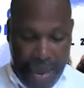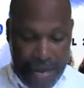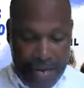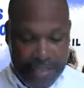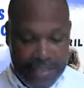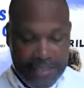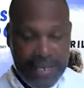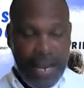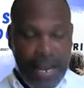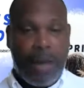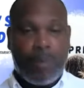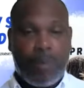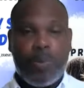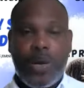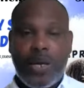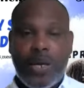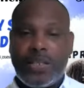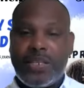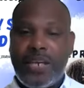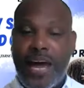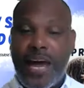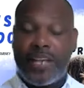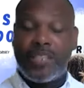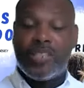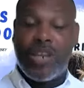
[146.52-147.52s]
Anytime we
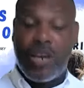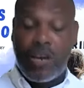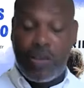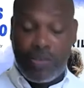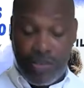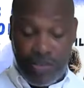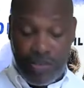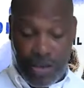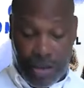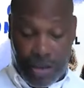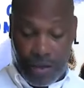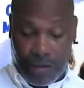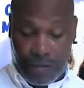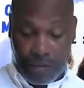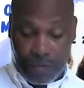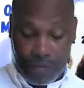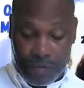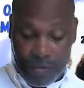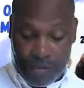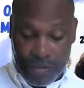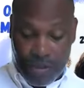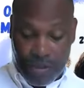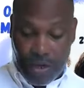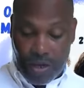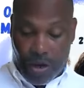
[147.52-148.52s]
attach
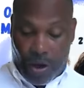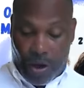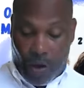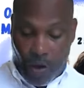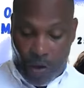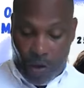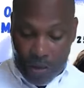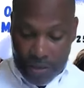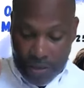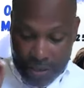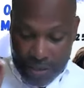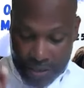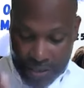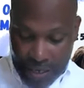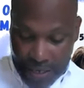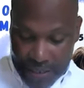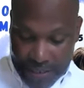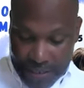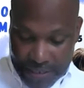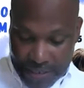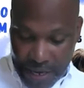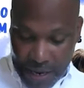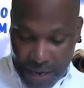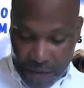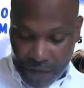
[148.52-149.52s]
ourselves or
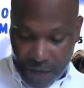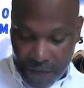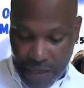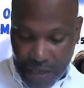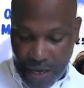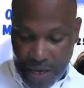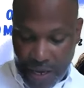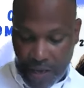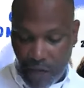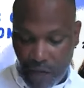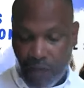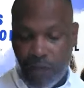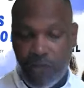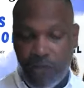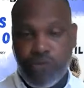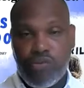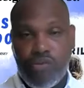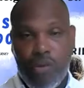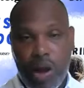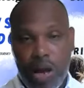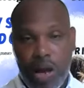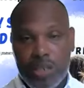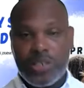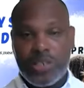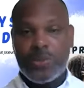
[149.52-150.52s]
seek safety in a
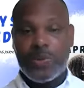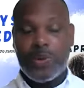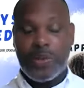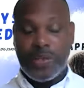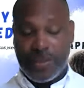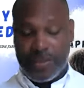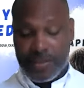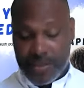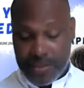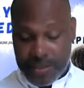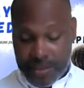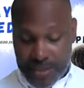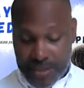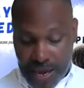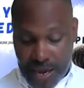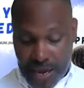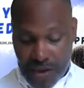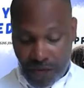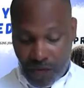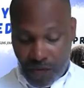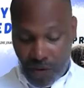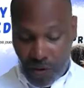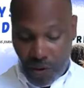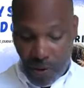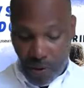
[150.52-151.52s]
fraudulent
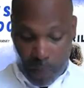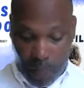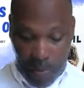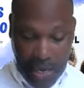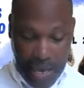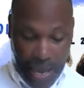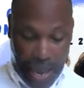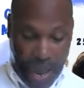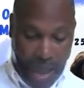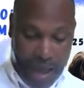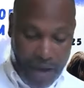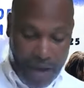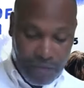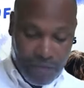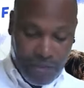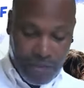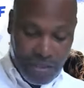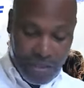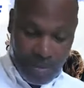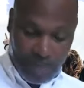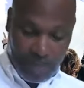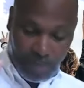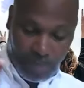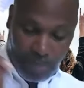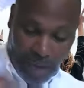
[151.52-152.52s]
savior, we have
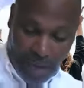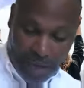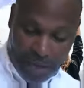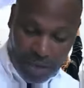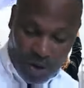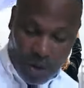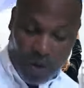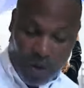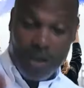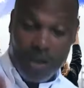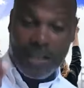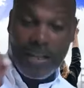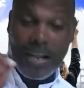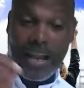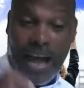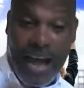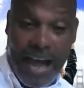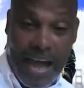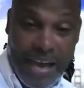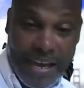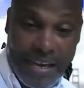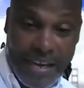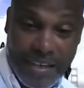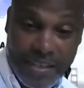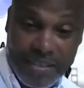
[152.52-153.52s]
to depend on
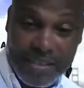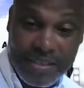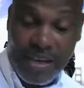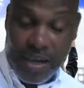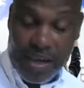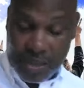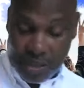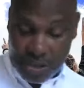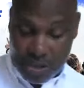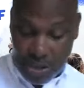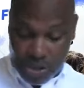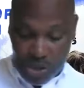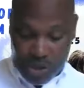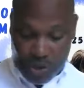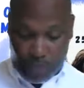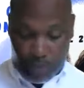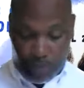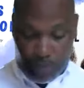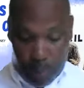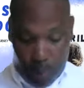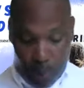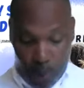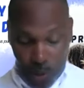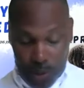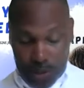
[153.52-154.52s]
lies to
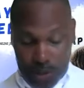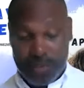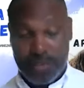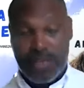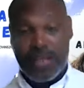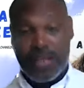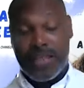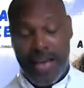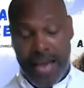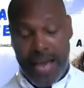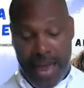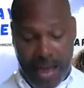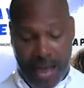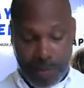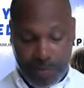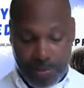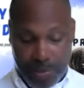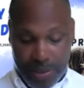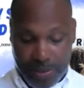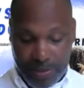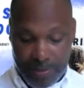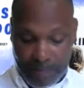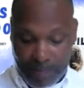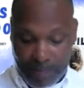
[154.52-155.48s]
support the habit.